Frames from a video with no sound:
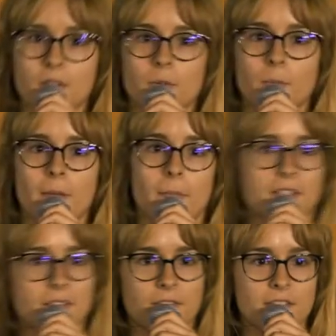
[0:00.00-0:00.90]
you my
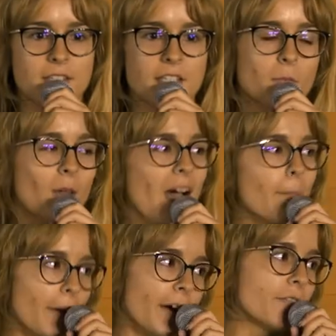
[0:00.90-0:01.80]
master thesis, well, a
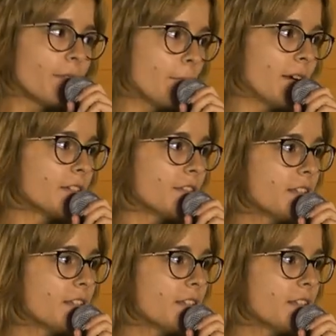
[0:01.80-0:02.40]
part of my master